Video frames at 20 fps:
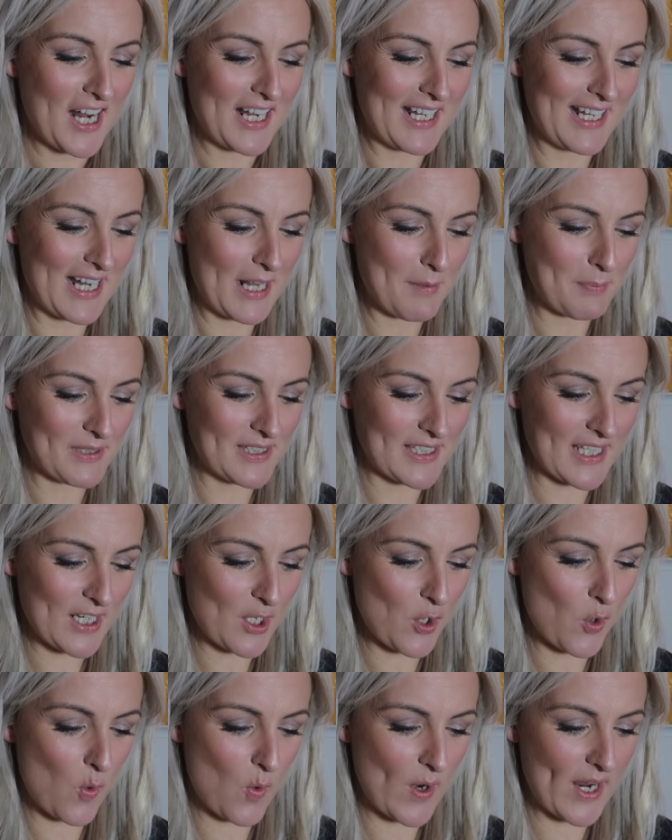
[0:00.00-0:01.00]

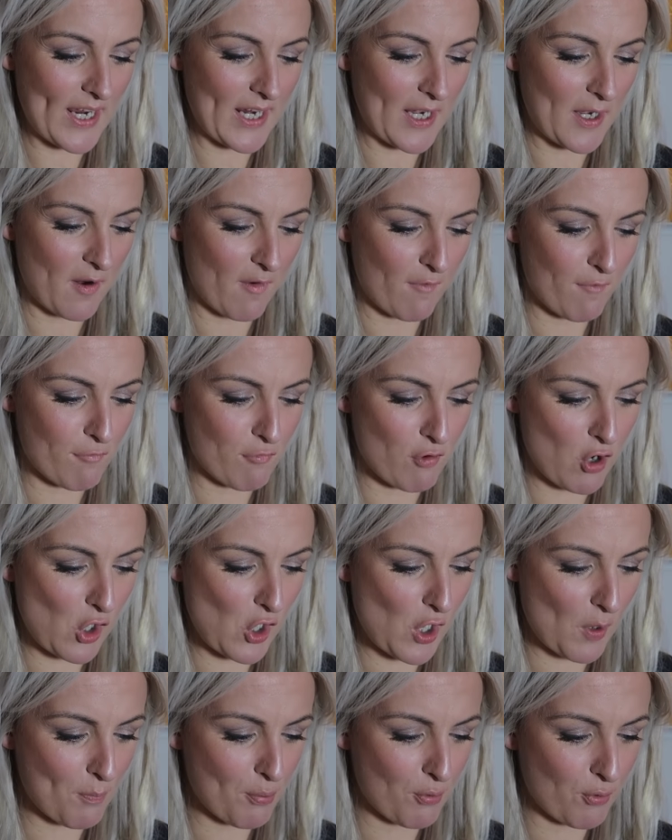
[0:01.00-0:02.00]
Lipstick Queen
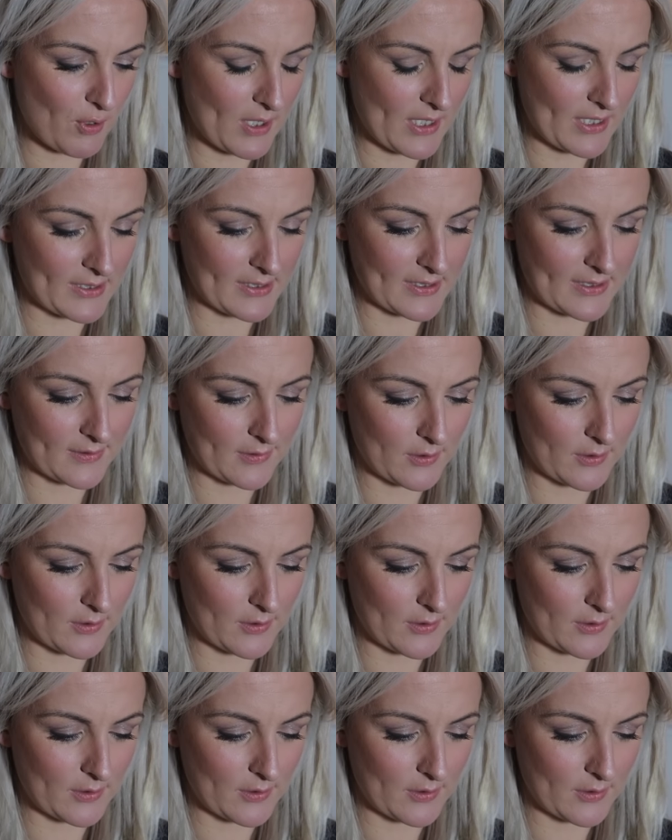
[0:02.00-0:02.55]
Frog Prince.